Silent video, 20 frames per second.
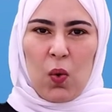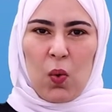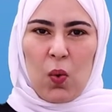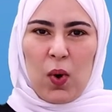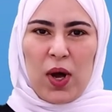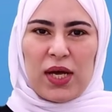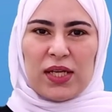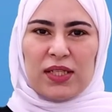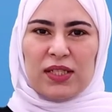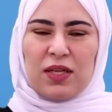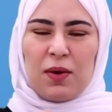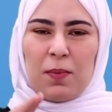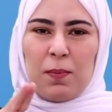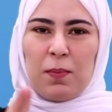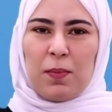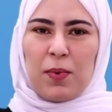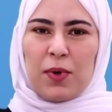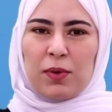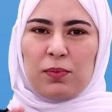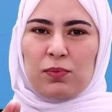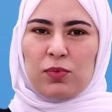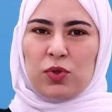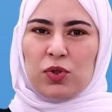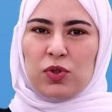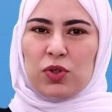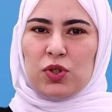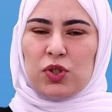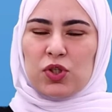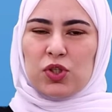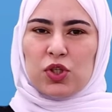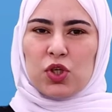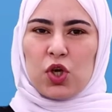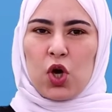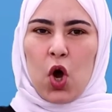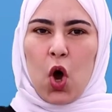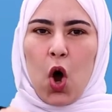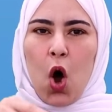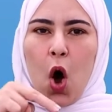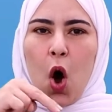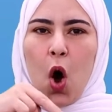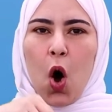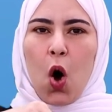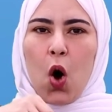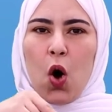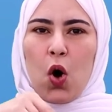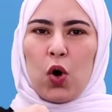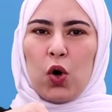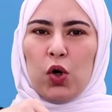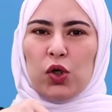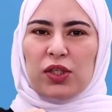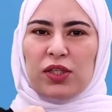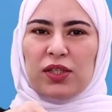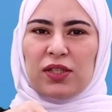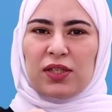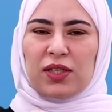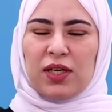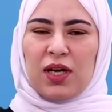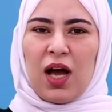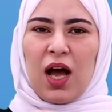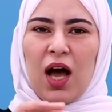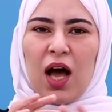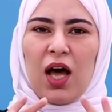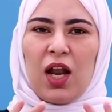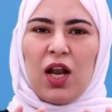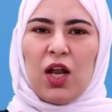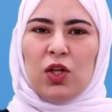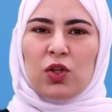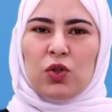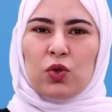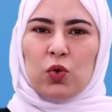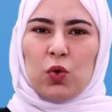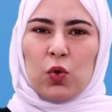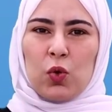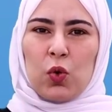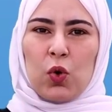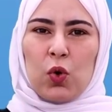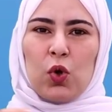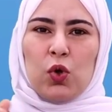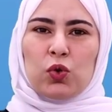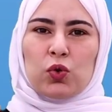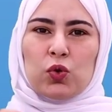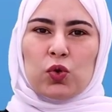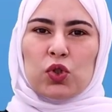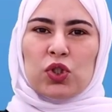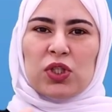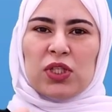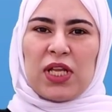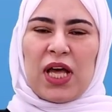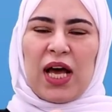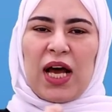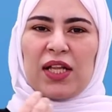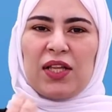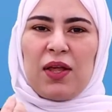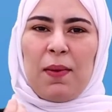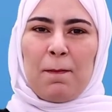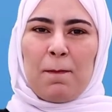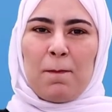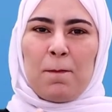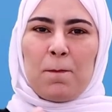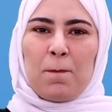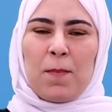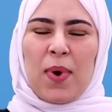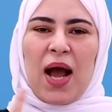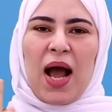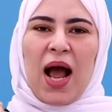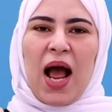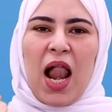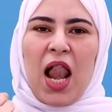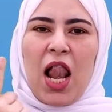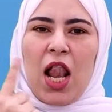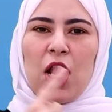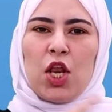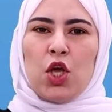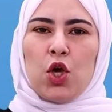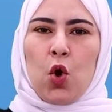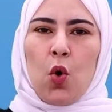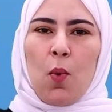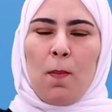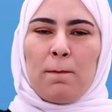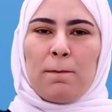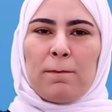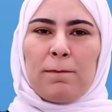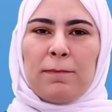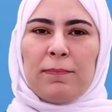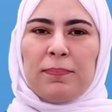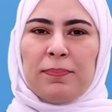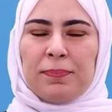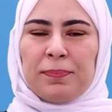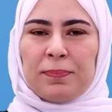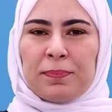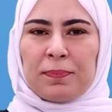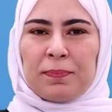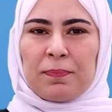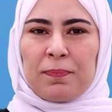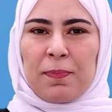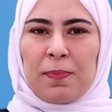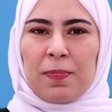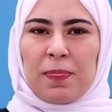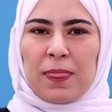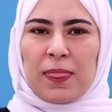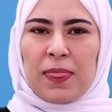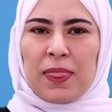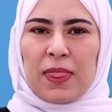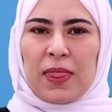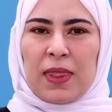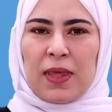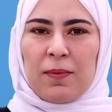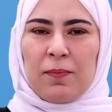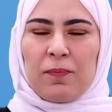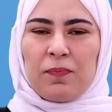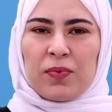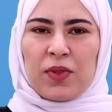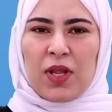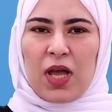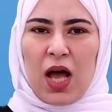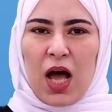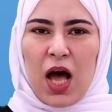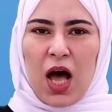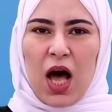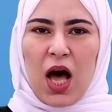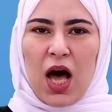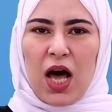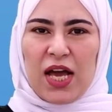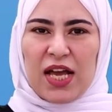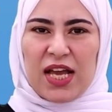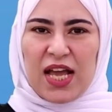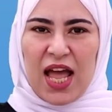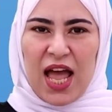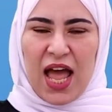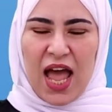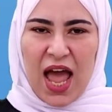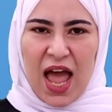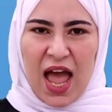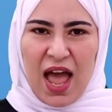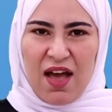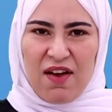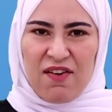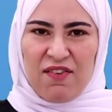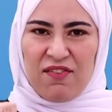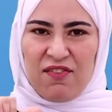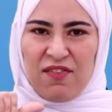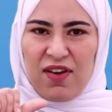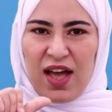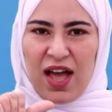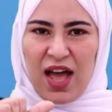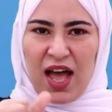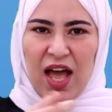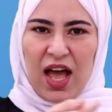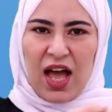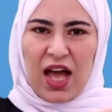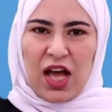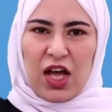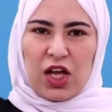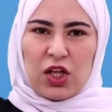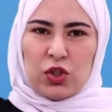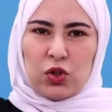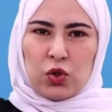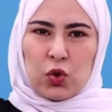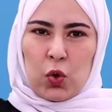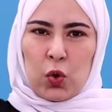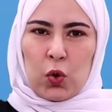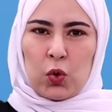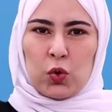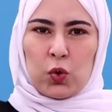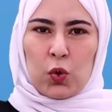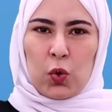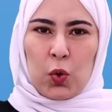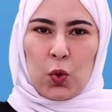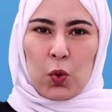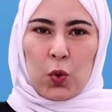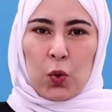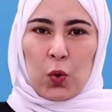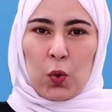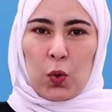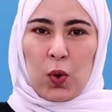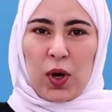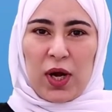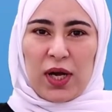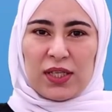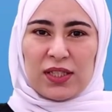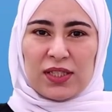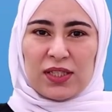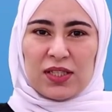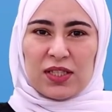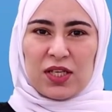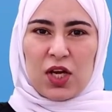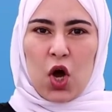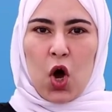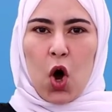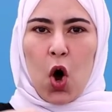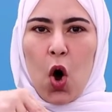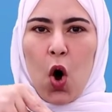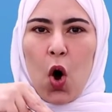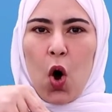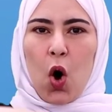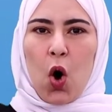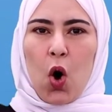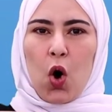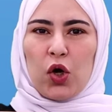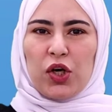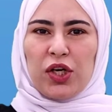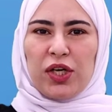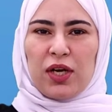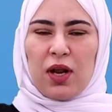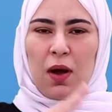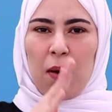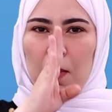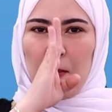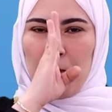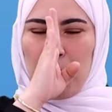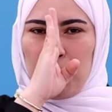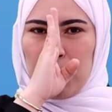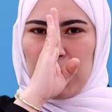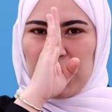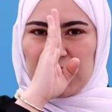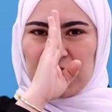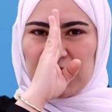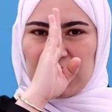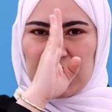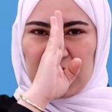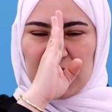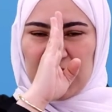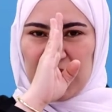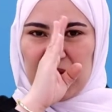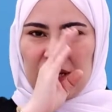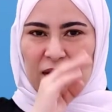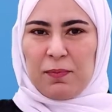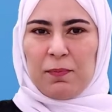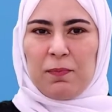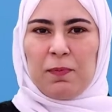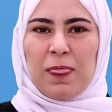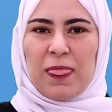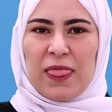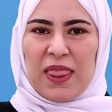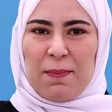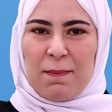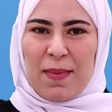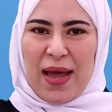On is always used for days if we want to use it as a time preposition. I have a doctor appointment on Monday. Because I'm referring to a day, I will use on.